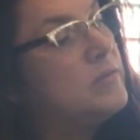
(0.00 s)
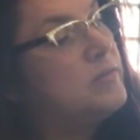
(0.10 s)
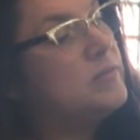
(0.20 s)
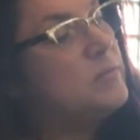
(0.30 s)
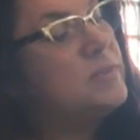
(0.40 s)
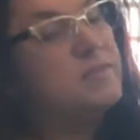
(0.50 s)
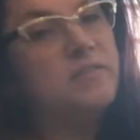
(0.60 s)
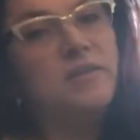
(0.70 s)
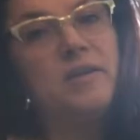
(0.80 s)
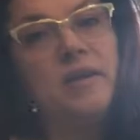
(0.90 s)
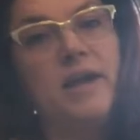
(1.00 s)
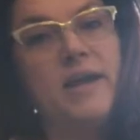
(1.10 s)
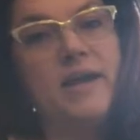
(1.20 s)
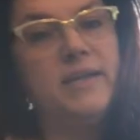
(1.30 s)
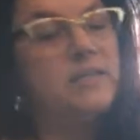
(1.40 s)
some of this,
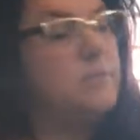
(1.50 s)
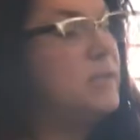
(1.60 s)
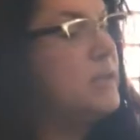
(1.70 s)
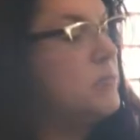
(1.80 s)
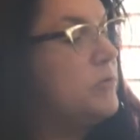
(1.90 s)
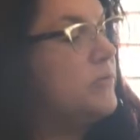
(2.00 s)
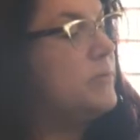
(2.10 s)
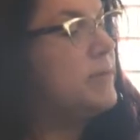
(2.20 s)
I end up making more of a